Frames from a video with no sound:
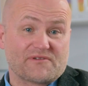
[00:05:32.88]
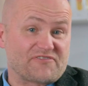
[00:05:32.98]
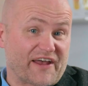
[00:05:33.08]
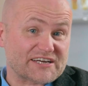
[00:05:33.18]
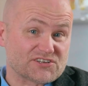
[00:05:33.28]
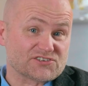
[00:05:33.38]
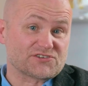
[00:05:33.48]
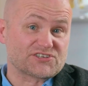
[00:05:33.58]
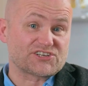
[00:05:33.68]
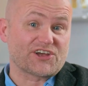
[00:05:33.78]
infections
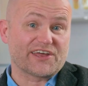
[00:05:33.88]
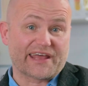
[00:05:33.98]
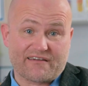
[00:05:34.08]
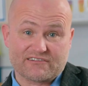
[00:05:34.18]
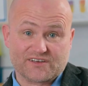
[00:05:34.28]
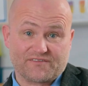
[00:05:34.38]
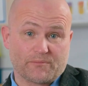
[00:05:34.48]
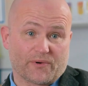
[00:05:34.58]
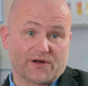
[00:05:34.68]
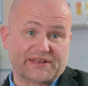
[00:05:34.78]
on certain areas of
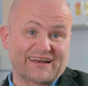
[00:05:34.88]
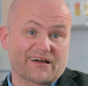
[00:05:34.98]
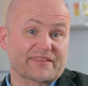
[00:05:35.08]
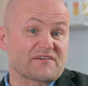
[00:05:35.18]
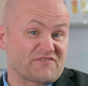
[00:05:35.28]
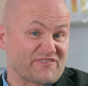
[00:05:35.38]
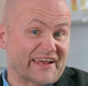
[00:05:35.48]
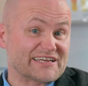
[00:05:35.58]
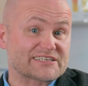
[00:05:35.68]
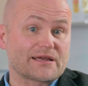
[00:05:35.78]
the body, like the
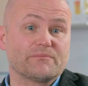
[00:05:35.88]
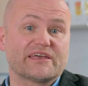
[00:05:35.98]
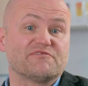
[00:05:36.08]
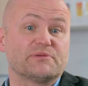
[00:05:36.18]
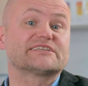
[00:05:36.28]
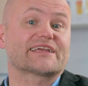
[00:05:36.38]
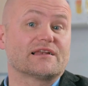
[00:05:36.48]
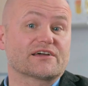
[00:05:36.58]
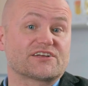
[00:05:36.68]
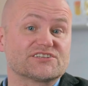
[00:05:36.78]
face, can be of
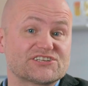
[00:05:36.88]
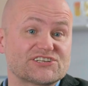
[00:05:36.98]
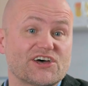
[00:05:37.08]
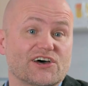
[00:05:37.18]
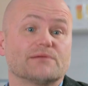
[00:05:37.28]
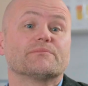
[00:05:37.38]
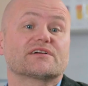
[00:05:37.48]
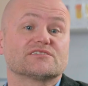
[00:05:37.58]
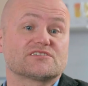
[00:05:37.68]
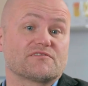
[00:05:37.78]
particular concern
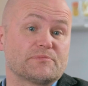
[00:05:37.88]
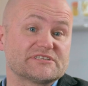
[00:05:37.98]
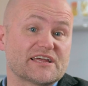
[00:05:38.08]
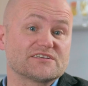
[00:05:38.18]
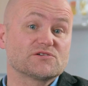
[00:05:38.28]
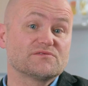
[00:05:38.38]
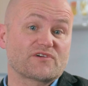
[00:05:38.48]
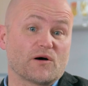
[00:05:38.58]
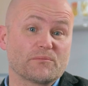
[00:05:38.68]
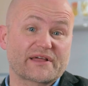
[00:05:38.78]
because of the potential for
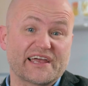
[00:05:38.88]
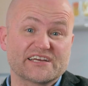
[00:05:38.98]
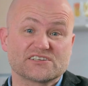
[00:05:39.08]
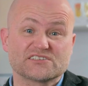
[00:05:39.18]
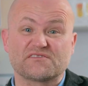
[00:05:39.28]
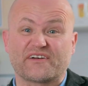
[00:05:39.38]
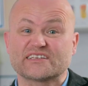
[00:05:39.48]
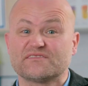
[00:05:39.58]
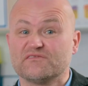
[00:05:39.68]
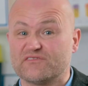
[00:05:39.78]
complications
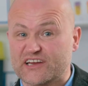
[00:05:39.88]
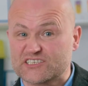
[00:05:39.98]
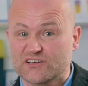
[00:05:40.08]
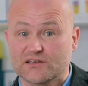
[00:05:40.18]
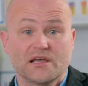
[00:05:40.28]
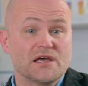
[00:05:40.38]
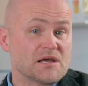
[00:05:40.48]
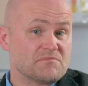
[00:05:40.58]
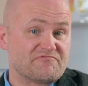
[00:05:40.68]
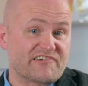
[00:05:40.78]
affecting vision,
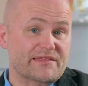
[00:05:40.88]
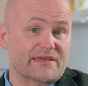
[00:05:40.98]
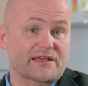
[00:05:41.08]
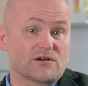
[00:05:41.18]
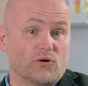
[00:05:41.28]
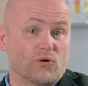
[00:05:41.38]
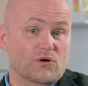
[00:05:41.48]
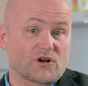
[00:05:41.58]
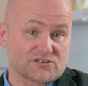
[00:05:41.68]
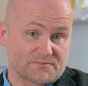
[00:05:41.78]
breathing,
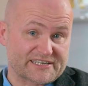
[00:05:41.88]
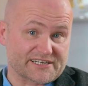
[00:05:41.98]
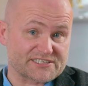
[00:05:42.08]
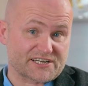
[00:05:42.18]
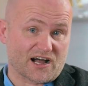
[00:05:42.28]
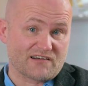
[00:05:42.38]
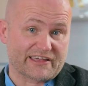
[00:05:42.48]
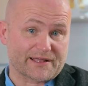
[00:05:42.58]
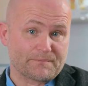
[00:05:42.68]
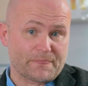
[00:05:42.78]
or cosmetic
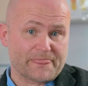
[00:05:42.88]
scarring.